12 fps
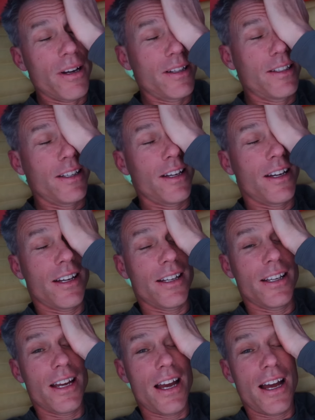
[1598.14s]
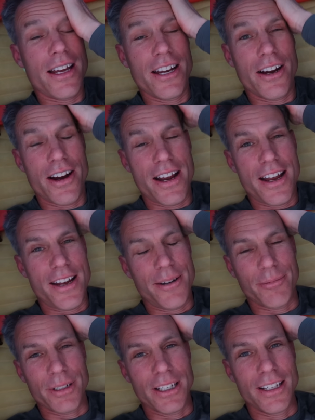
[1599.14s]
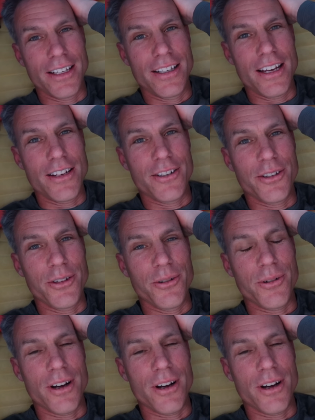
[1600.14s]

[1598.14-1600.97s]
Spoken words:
But here I am, day two.